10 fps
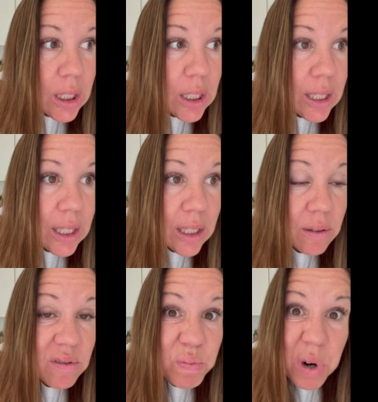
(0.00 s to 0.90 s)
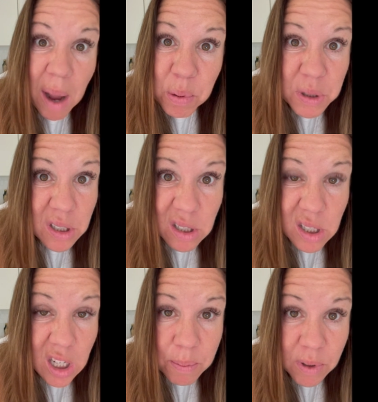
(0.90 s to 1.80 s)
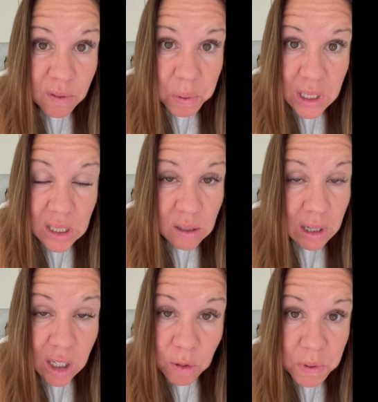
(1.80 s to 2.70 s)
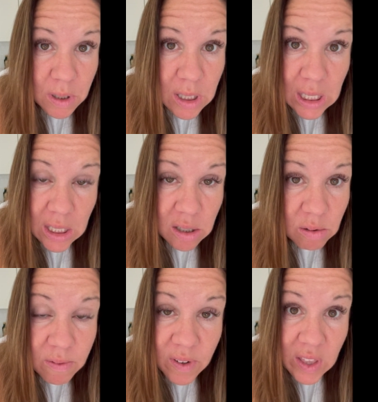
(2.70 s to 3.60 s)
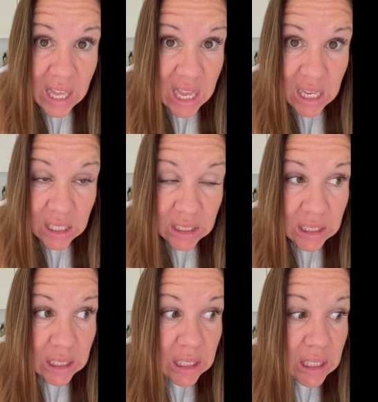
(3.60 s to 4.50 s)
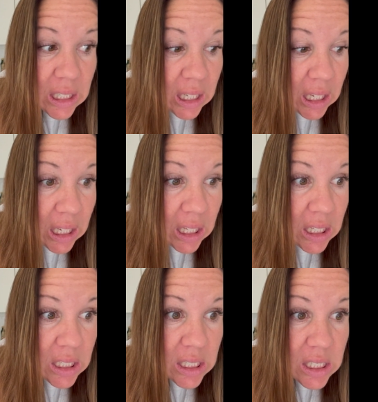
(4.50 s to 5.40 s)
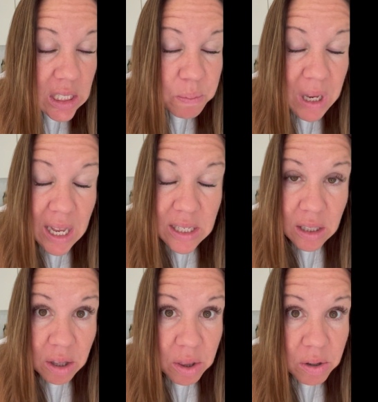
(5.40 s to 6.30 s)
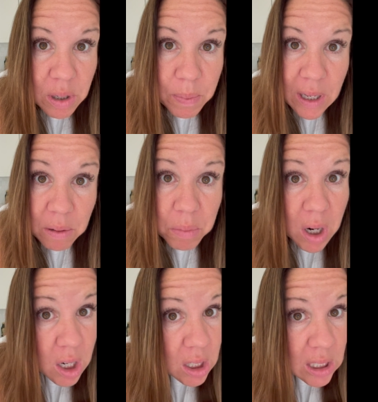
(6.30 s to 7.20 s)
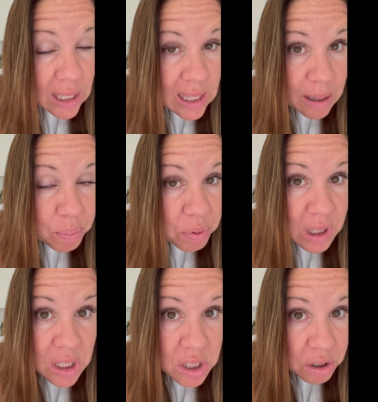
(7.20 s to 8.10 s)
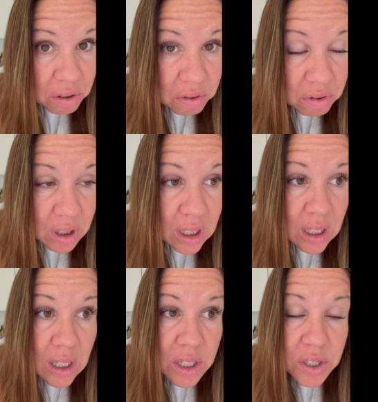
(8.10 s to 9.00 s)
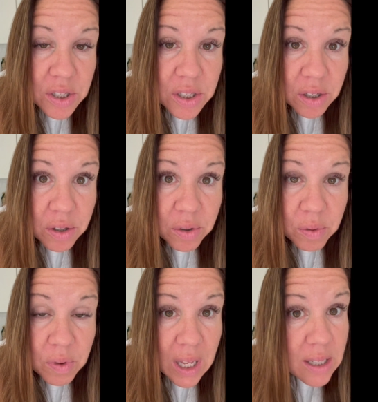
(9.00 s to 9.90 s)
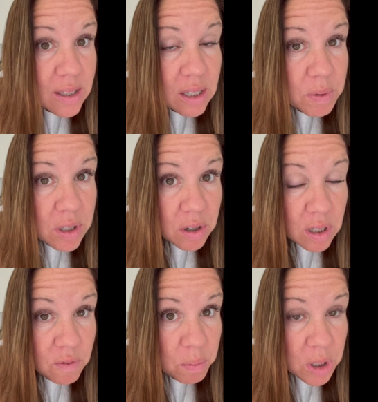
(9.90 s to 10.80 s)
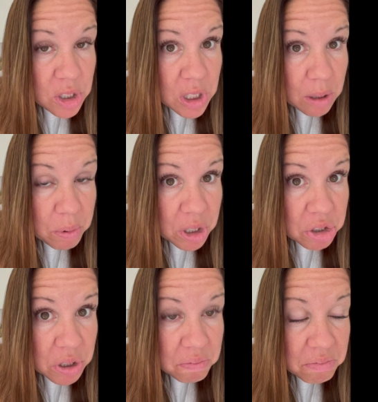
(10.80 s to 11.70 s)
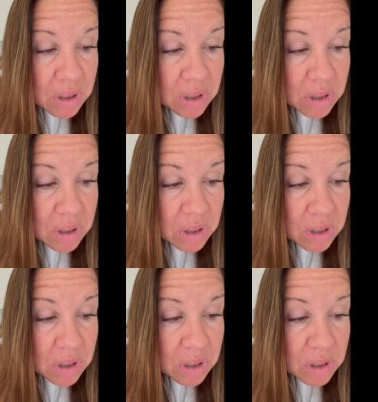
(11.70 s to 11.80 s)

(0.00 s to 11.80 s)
in probably just a couple of weeks. So I hope you'll stay tuned for that. And passing the 30-pound mark at that point too. So that's gonna be cause for much celebration.